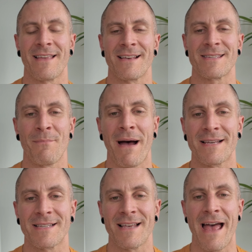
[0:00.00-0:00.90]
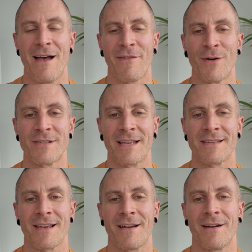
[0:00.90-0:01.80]
That's the mass airflow
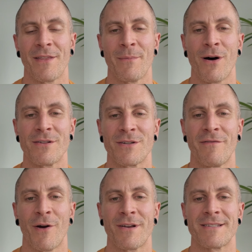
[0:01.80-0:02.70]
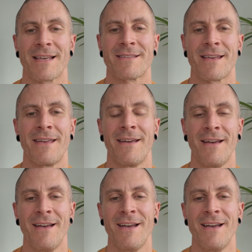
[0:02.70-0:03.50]
sensor on the Mk2 Focus ST.